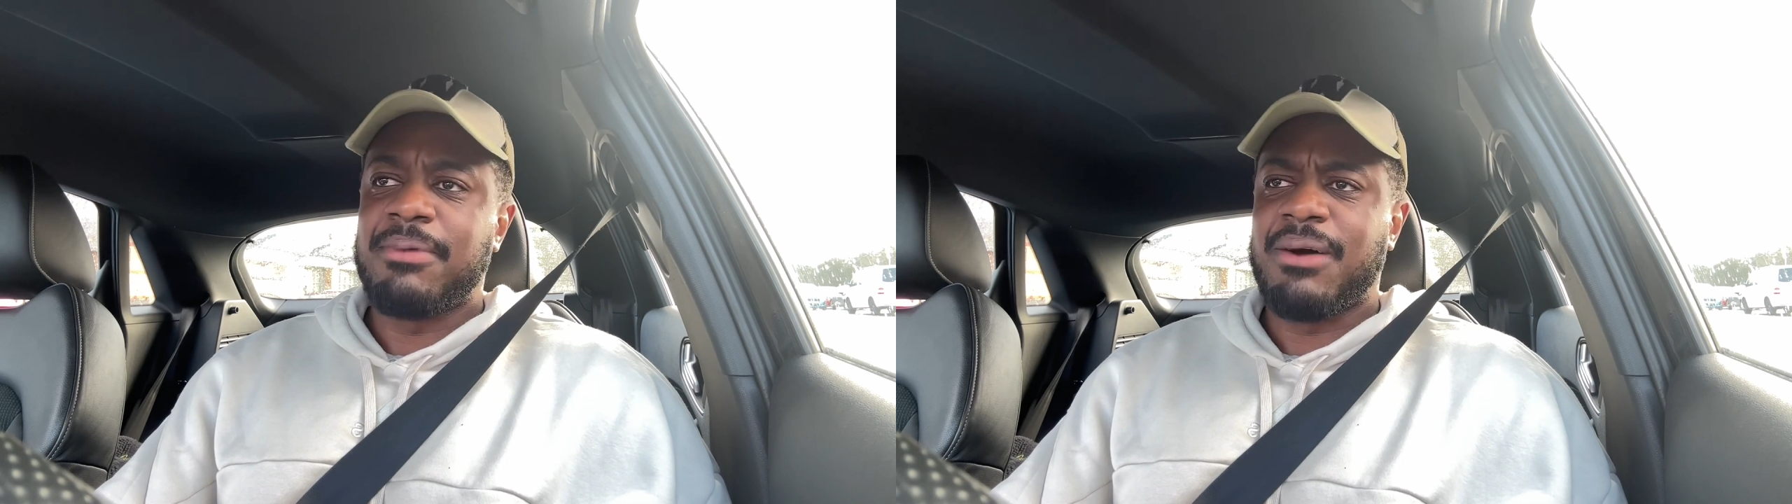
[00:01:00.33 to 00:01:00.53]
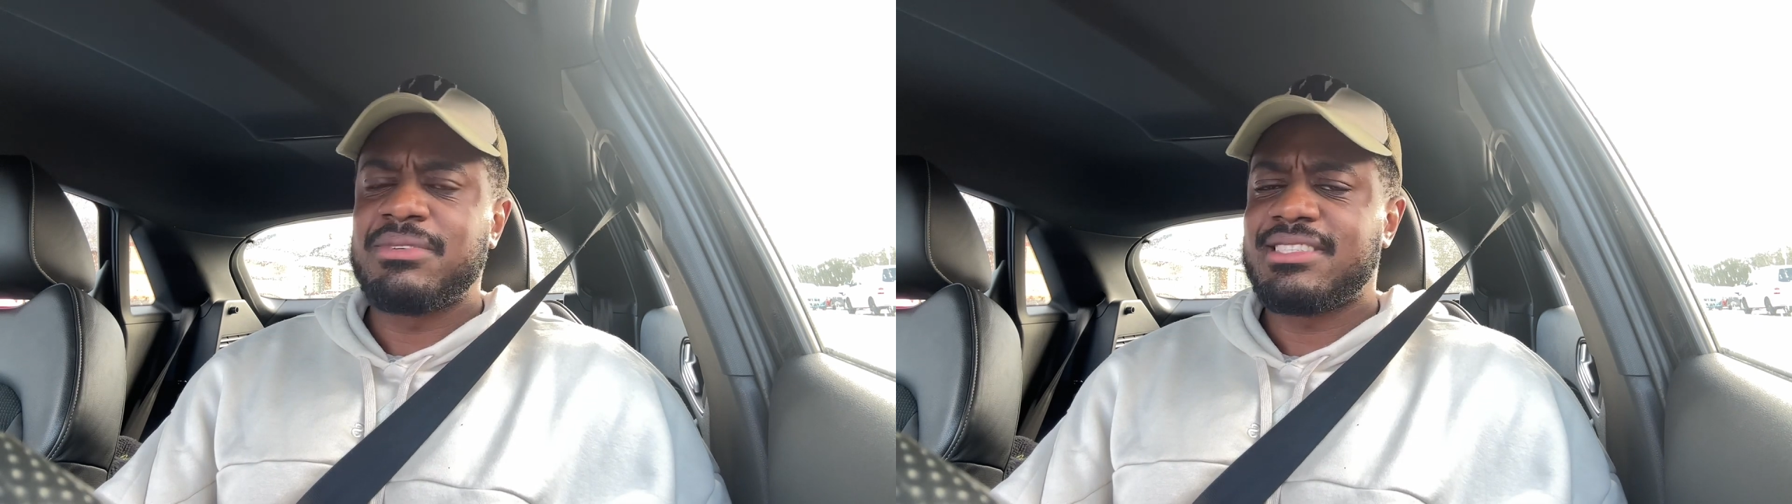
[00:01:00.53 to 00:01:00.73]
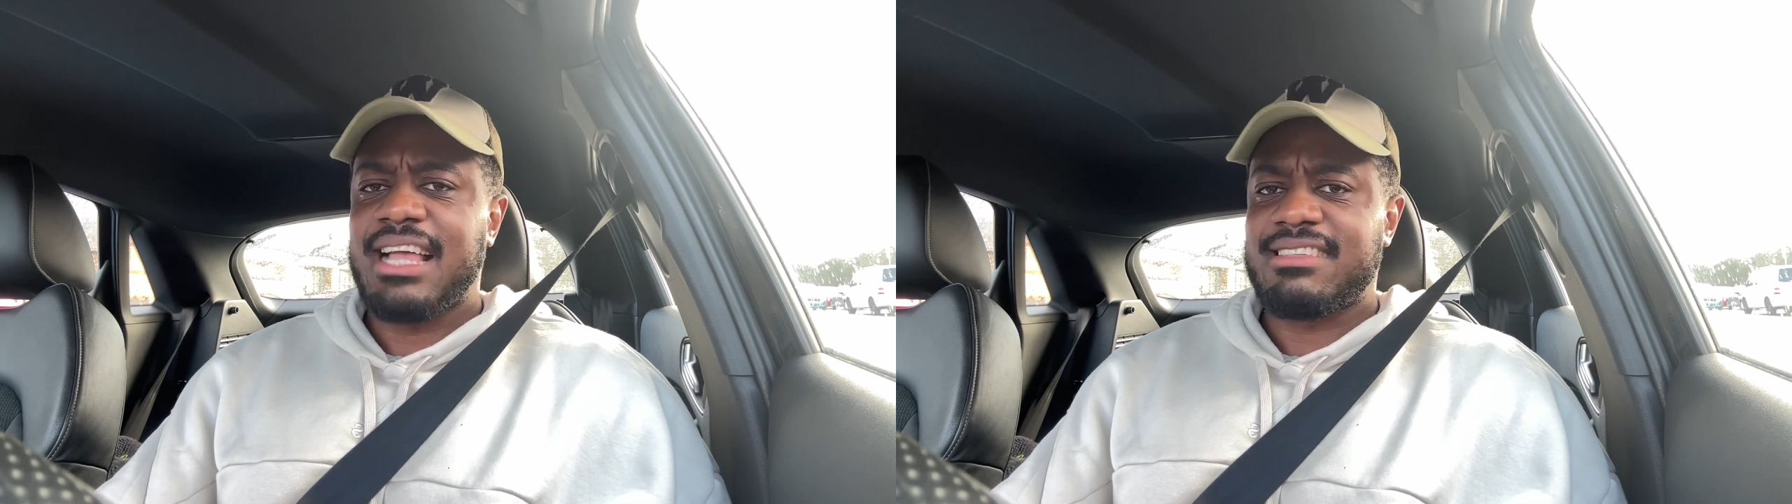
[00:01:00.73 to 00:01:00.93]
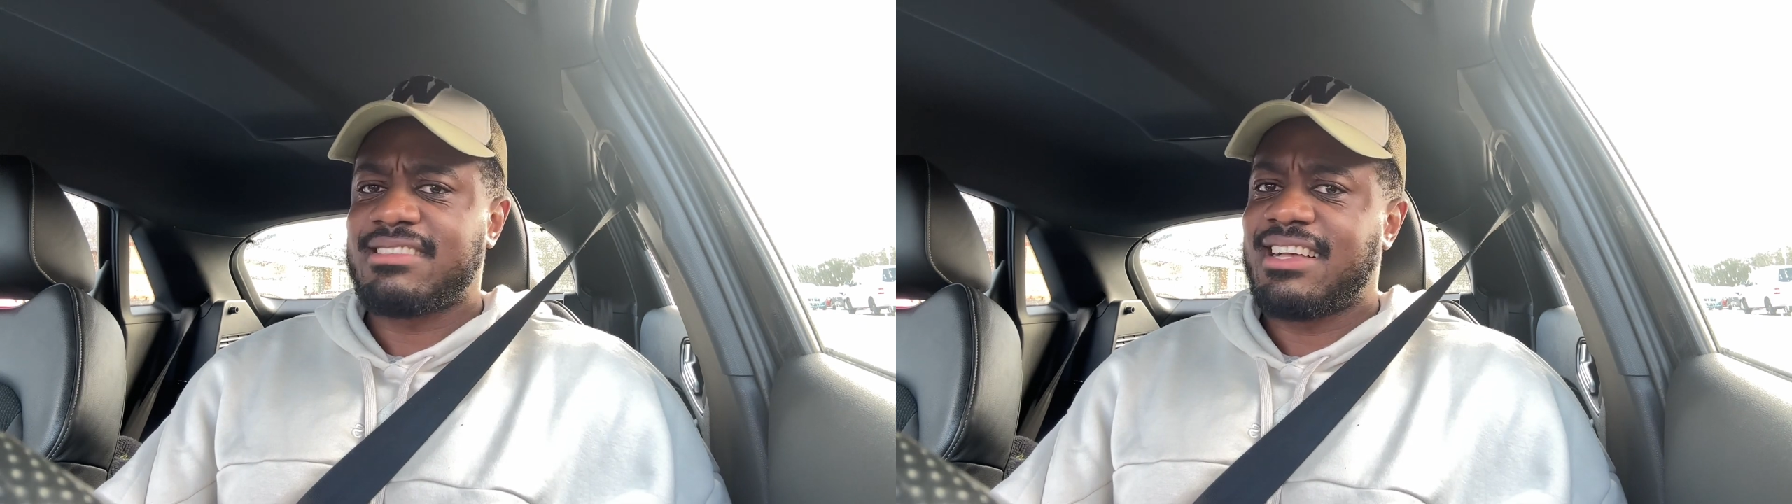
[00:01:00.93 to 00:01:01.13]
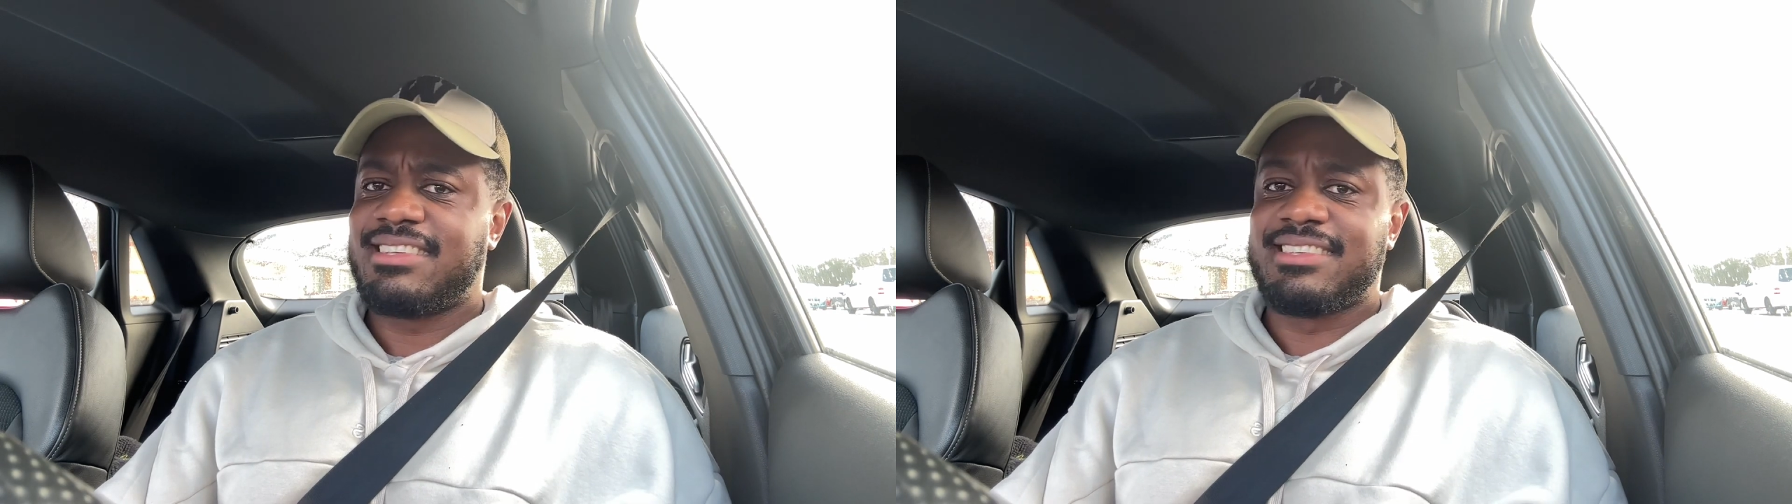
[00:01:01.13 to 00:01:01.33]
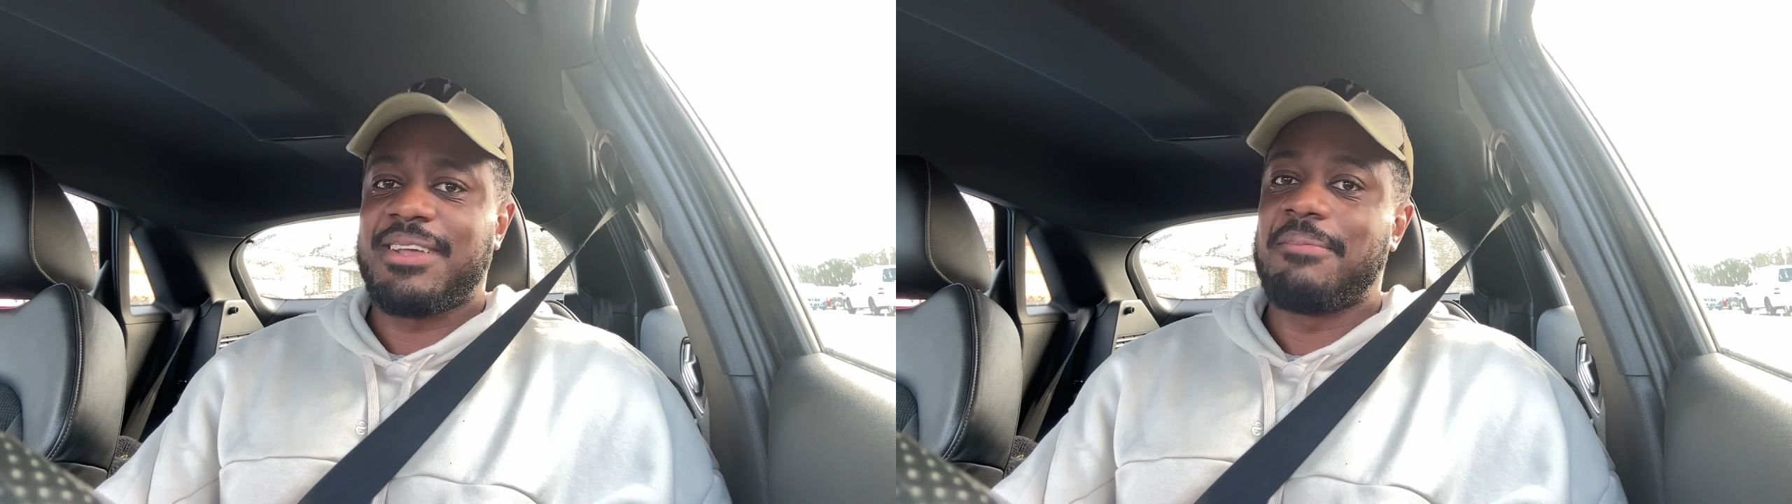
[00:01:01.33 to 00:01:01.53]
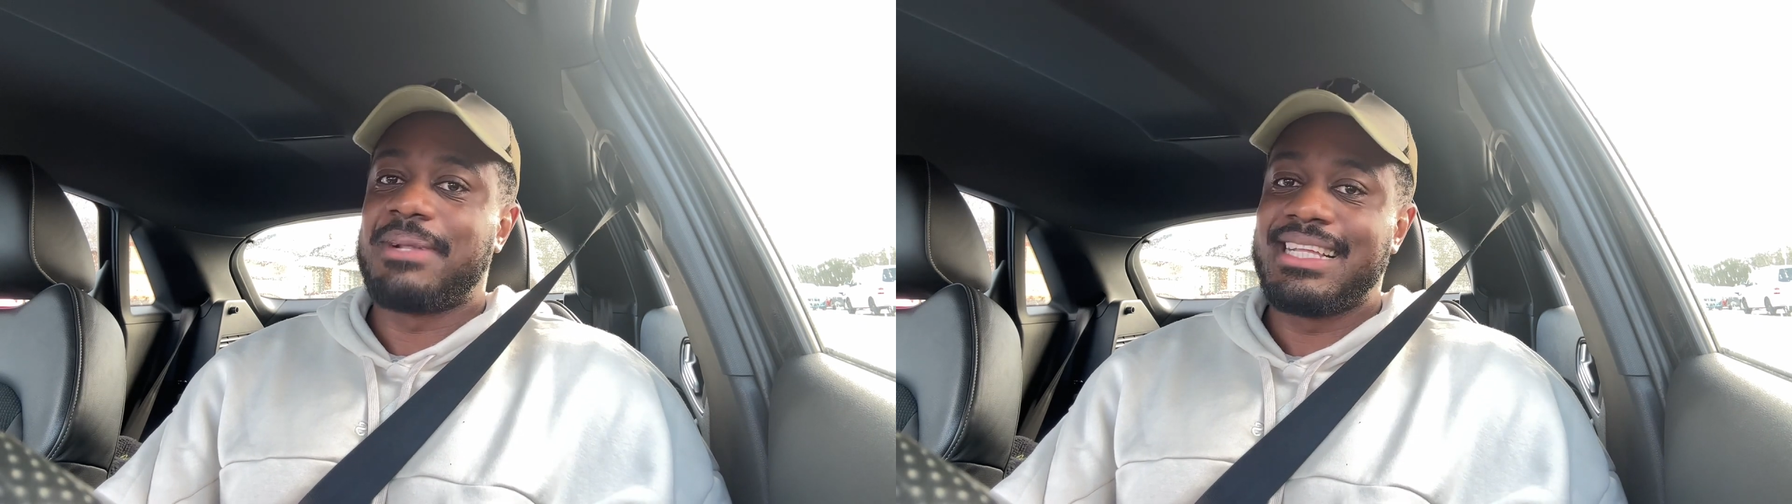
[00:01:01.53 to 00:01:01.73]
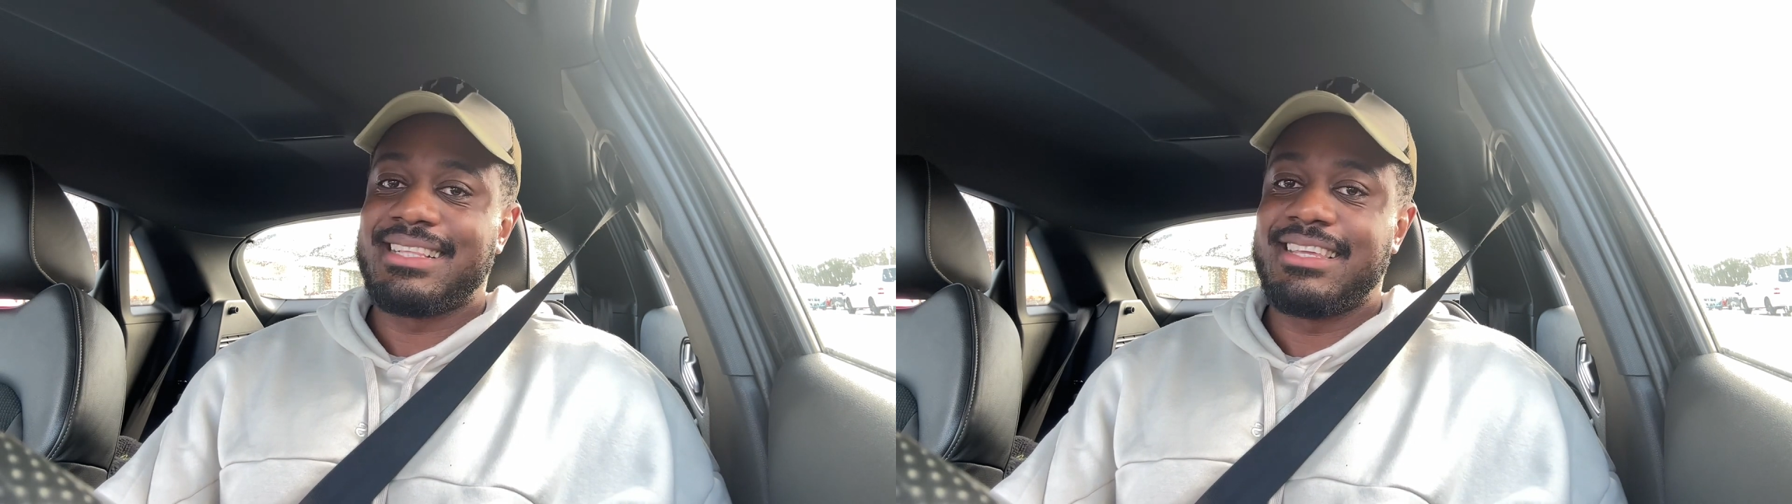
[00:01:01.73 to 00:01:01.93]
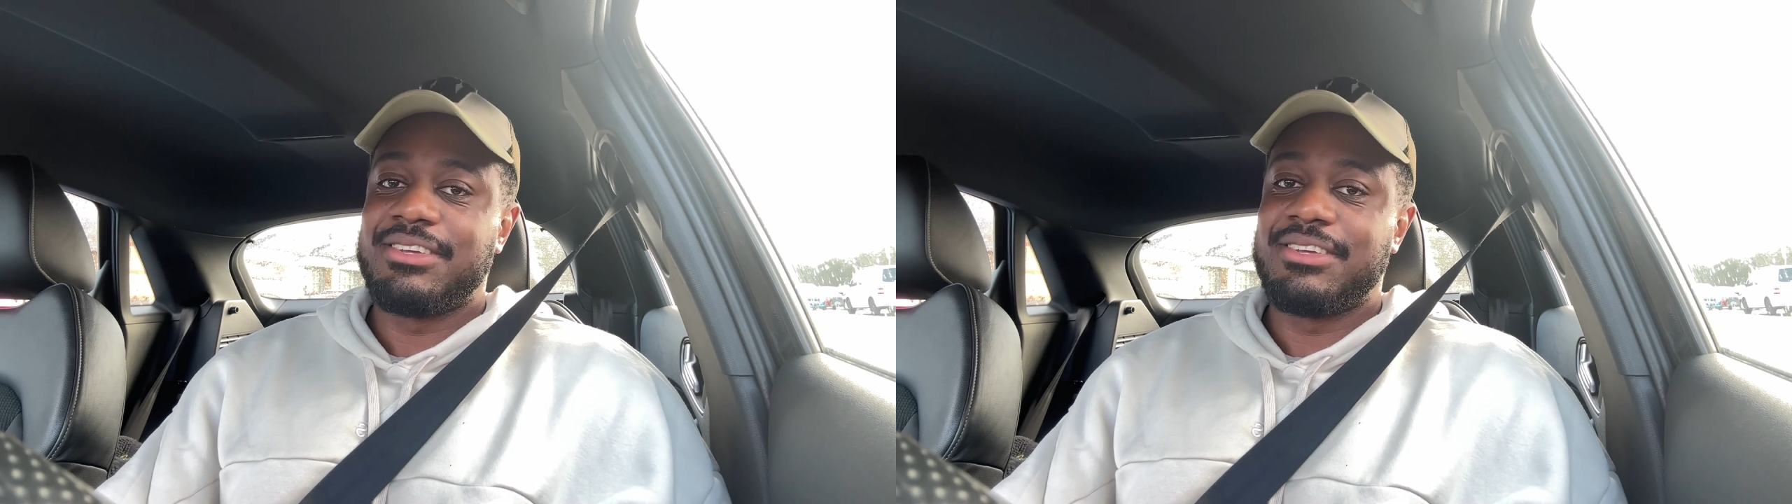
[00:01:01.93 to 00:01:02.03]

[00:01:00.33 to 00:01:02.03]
but I wouldn't say exercise is completely